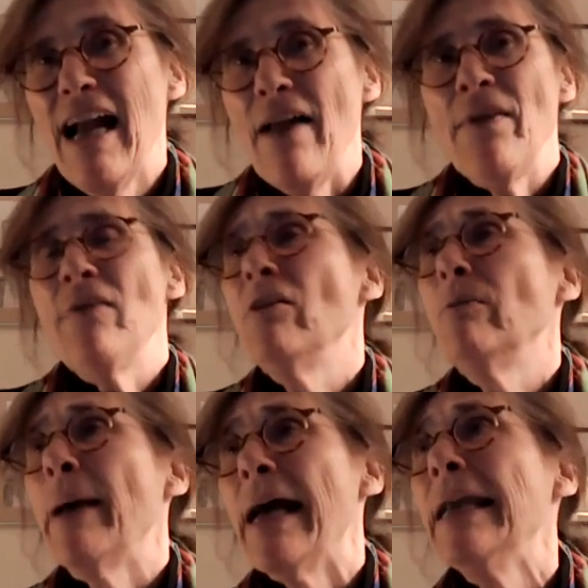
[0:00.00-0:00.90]
And then there
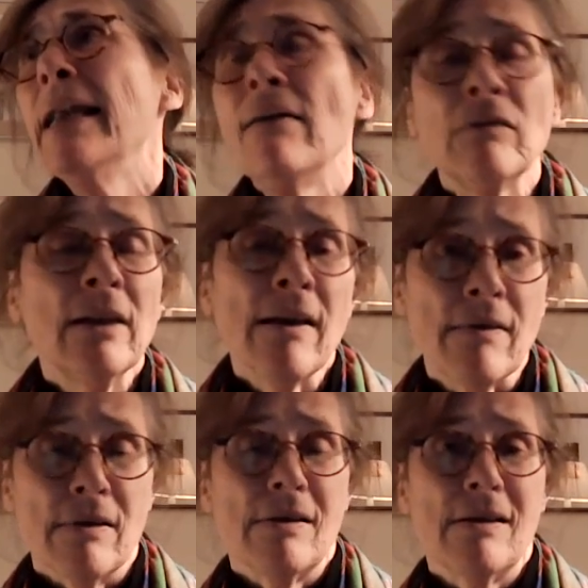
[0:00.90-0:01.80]
are about 11
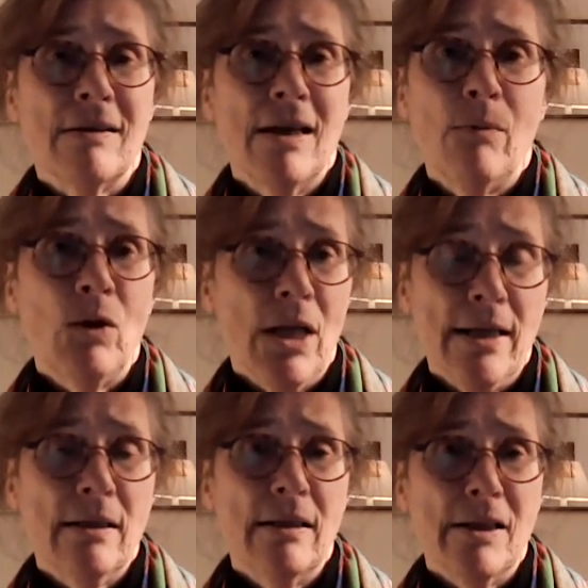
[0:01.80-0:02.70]
others that I would
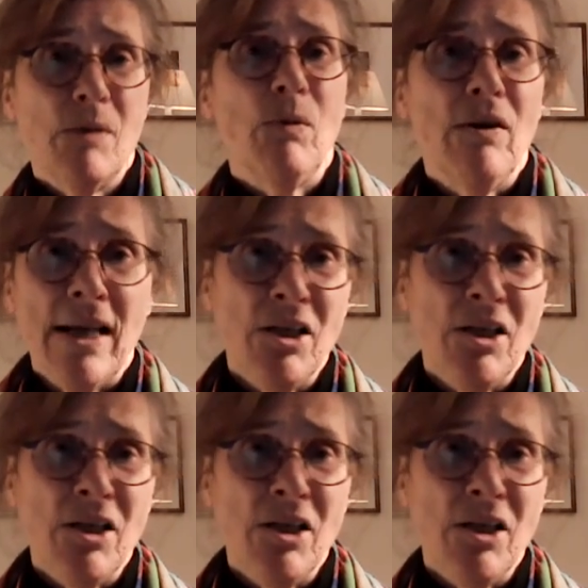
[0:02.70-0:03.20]
like to list, but